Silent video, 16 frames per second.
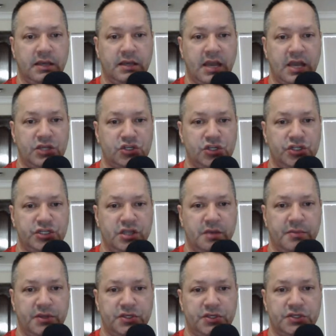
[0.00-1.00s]
Cashless
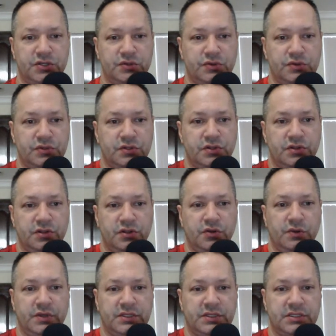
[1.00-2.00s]
coming soon to the
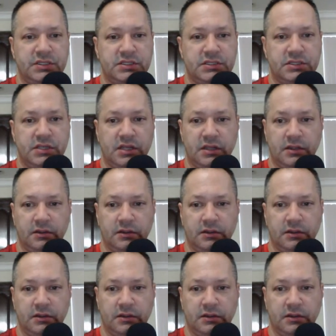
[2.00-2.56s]
U.S.